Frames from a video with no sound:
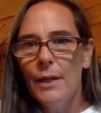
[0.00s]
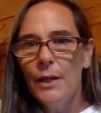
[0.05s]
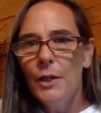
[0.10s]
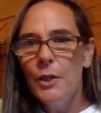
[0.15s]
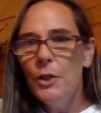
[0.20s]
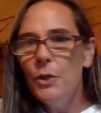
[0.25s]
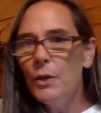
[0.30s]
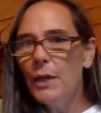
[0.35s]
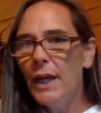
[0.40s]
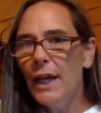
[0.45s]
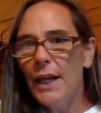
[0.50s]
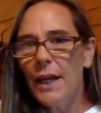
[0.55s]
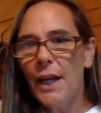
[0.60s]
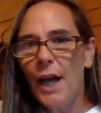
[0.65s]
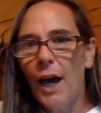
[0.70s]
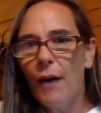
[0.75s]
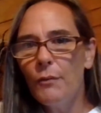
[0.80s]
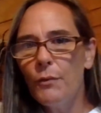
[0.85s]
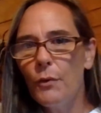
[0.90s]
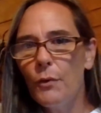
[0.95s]
You
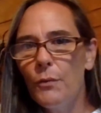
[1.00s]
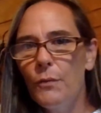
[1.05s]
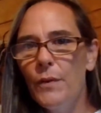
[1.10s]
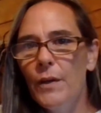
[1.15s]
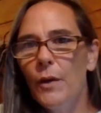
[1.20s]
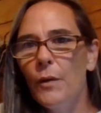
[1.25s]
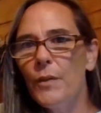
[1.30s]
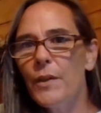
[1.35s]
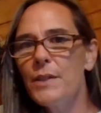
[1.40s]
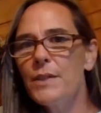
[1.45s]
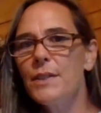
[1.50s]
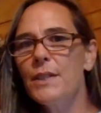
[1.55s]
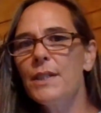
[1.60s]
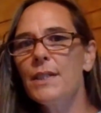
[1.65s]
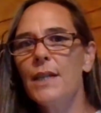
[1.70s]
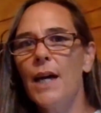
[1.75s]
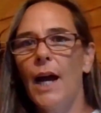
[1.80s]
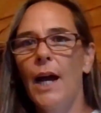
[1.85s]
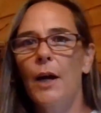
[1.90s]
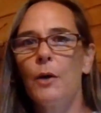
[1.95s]
cannot fulfill this
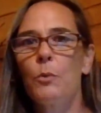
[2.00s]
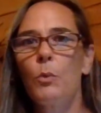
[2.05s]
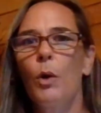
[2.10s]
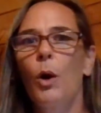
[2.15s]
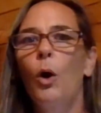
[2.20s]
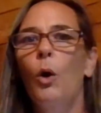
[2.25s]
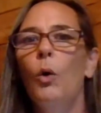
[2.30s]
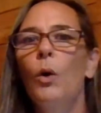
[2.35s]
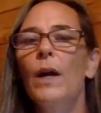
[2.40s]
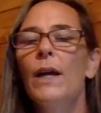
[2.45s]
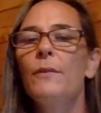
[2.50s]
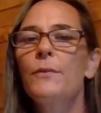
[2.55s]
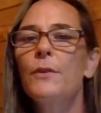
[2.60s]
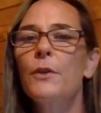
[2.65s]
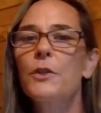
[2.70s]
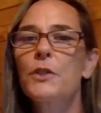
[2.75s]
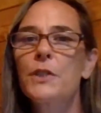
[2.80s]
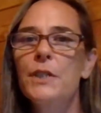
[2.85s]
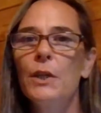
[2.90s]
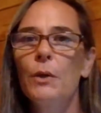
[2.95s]
desired role if
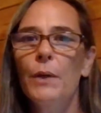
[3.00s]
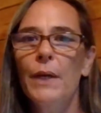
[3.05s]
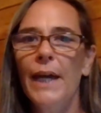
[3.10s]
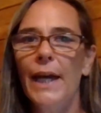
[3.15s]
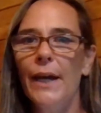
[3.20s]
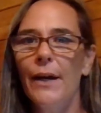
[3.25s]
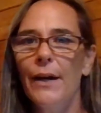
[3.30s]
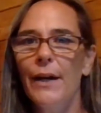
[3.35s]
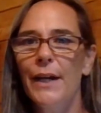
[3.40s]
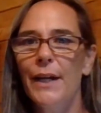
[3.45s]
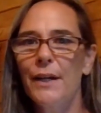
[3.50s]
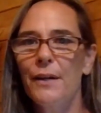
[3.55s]
you're still carrying